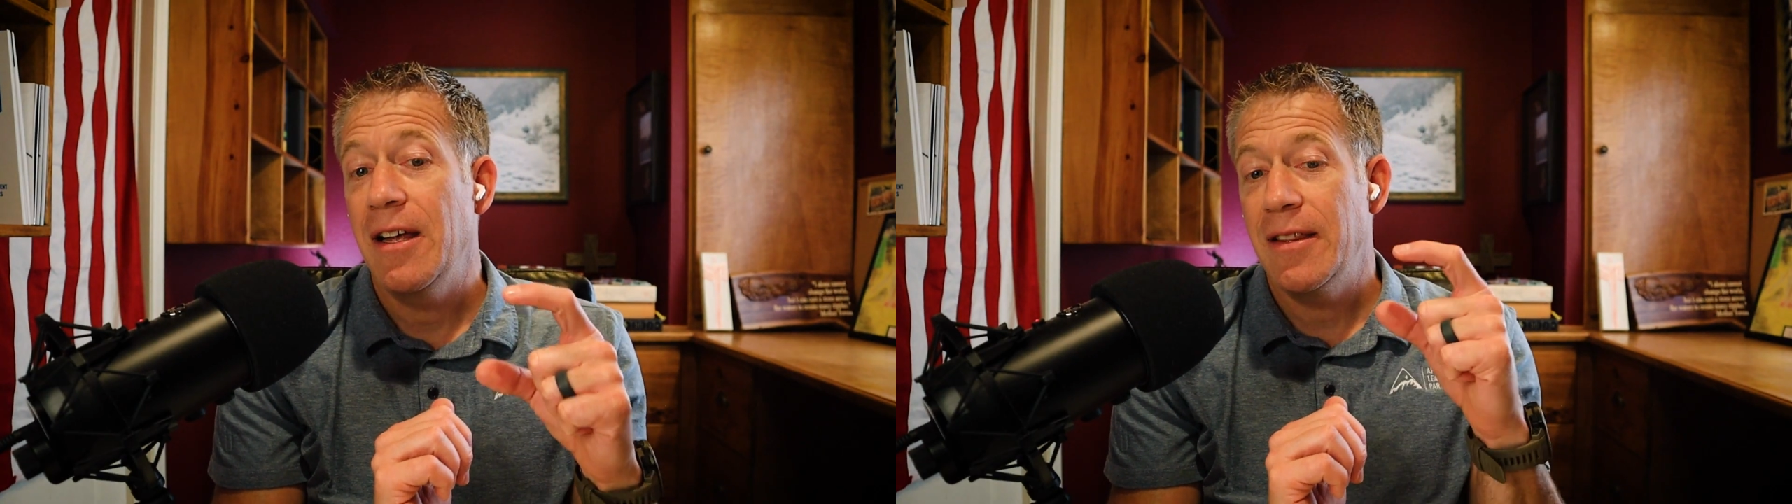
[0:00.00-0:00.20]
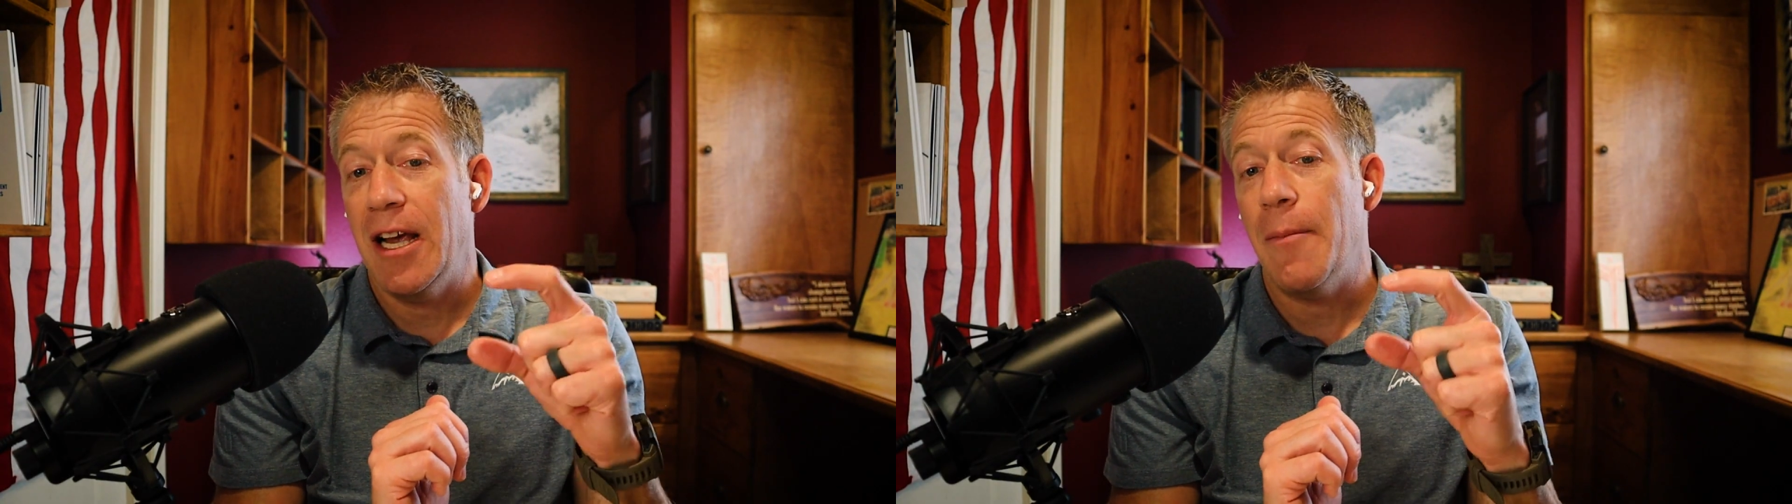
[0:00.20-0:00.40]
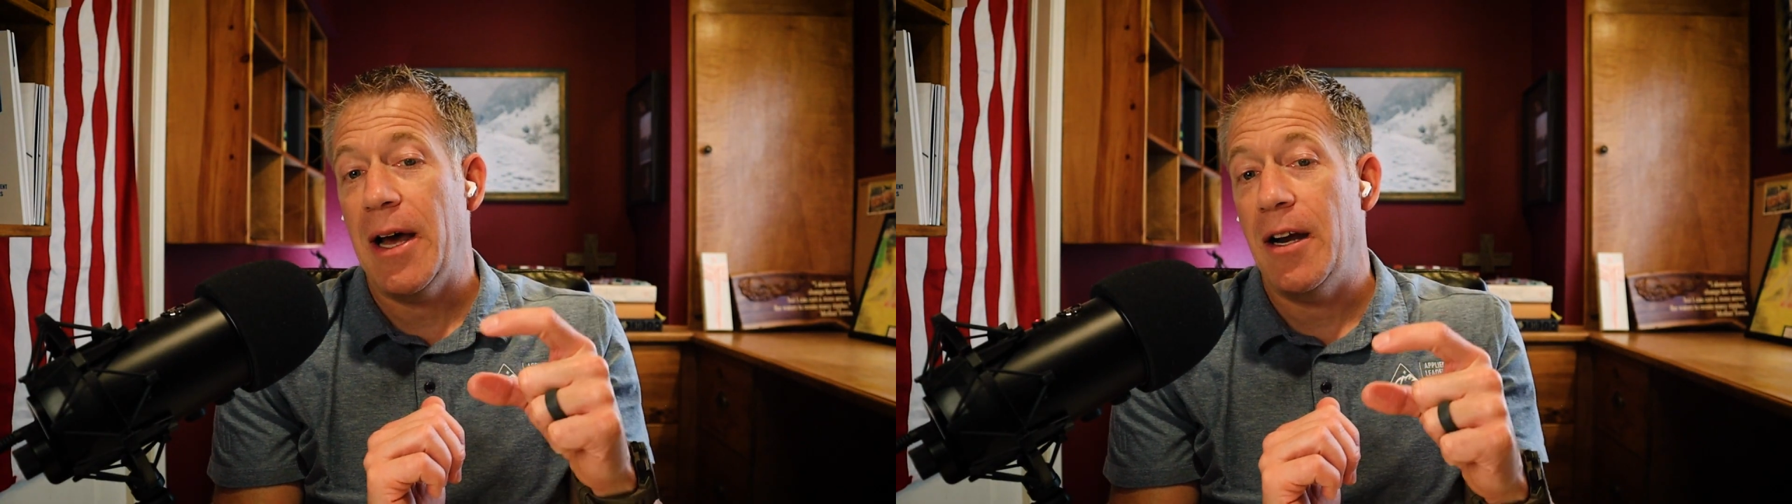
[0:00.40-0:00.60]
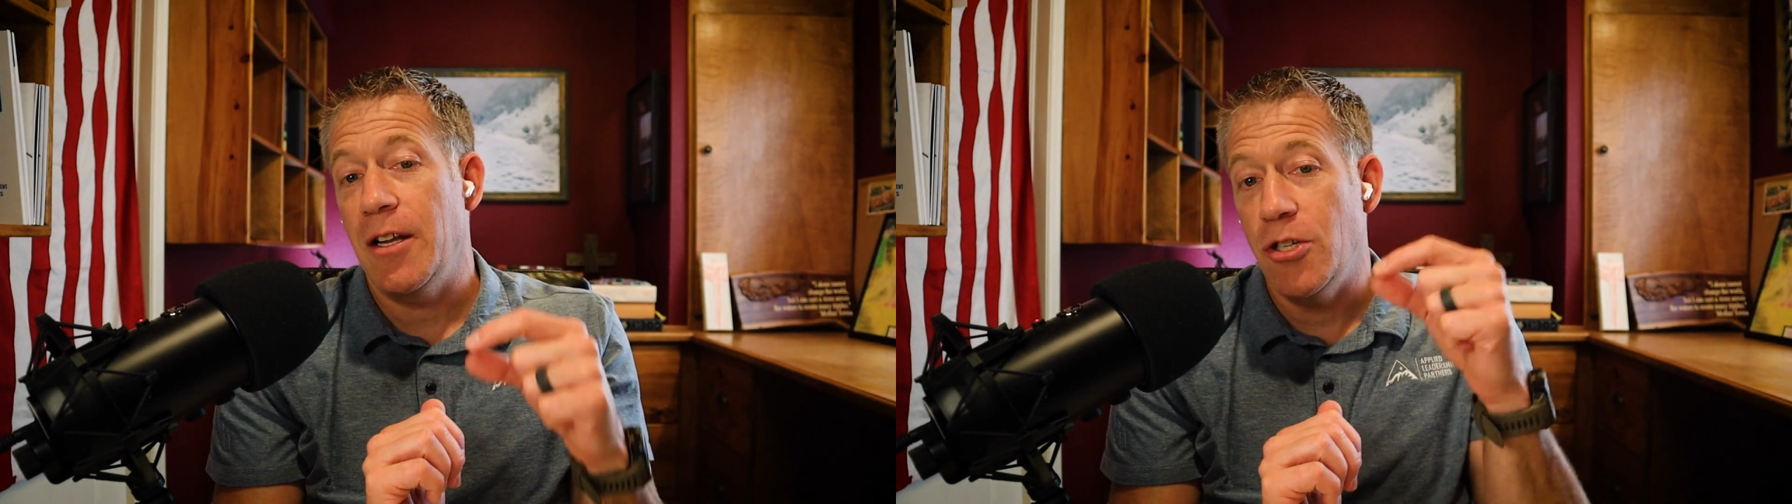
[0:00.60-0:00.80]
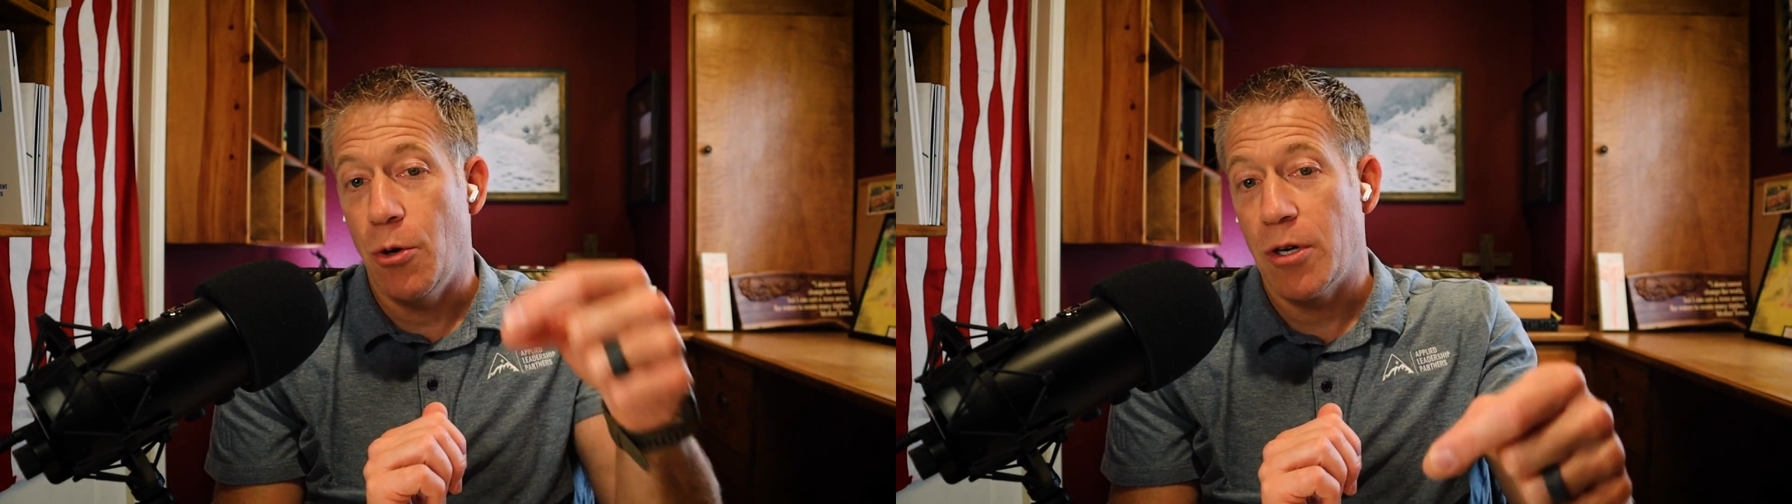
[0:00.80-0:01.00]
Think about it
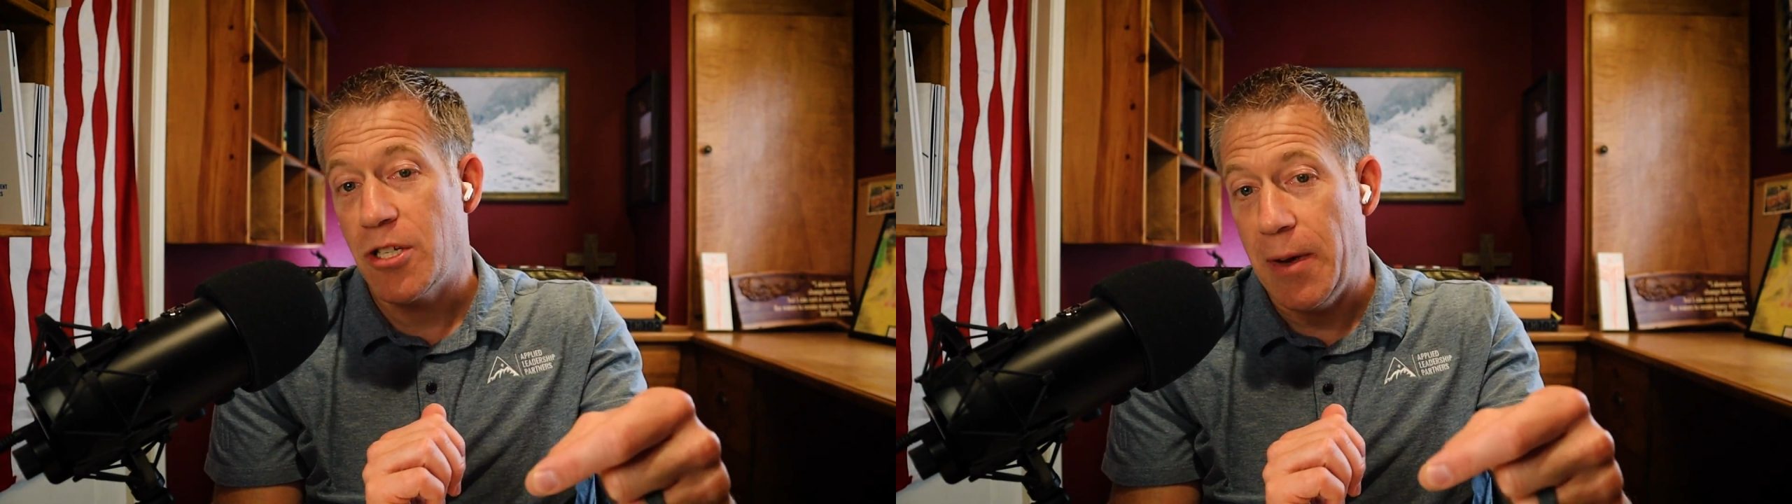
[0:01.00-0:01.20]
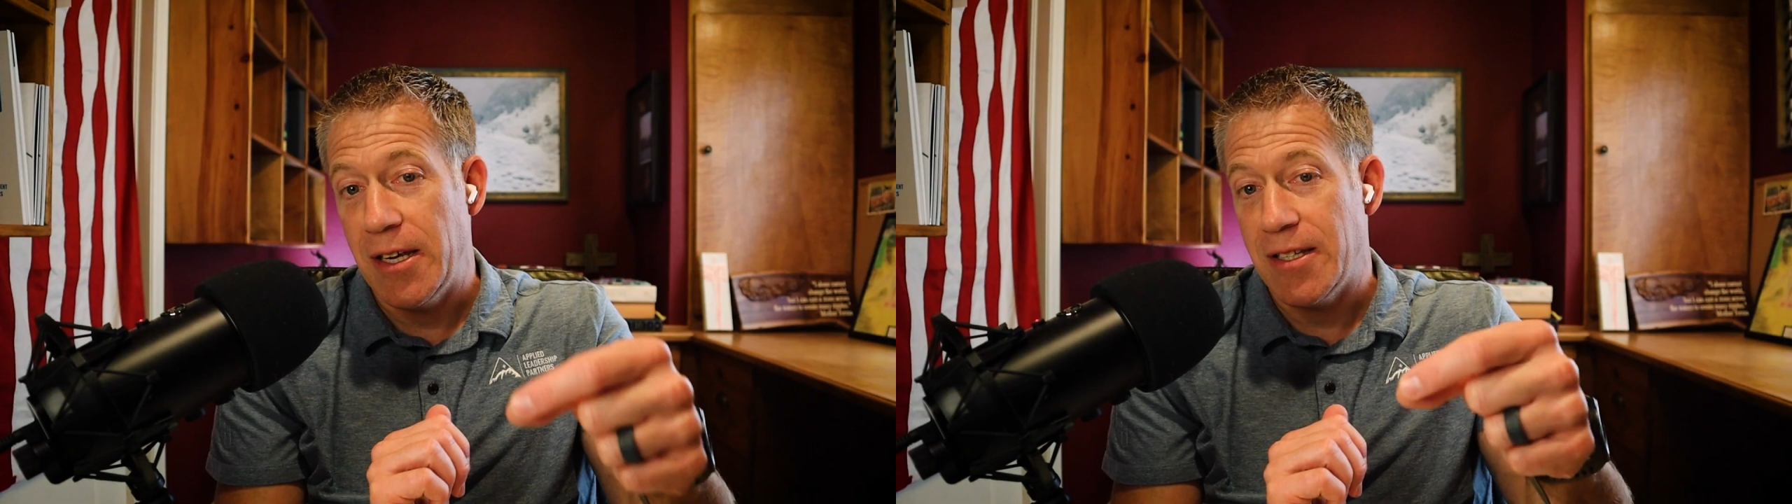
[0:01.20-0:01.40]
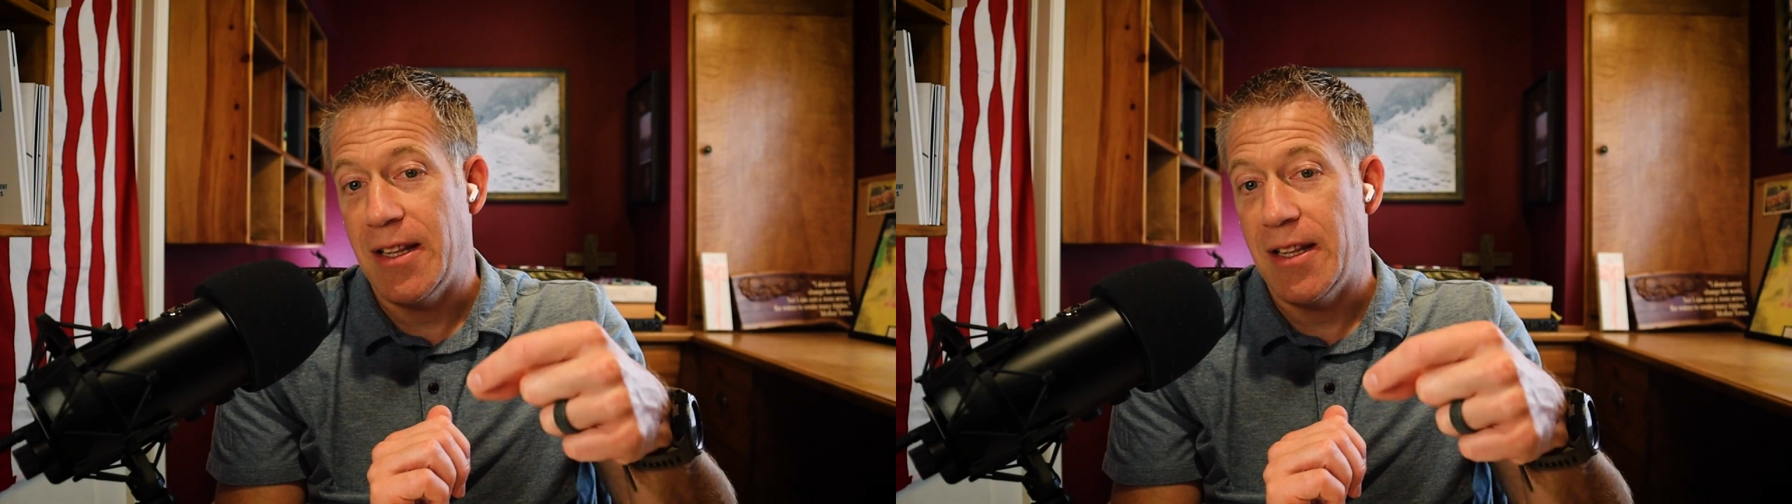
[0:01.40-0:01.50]
in your space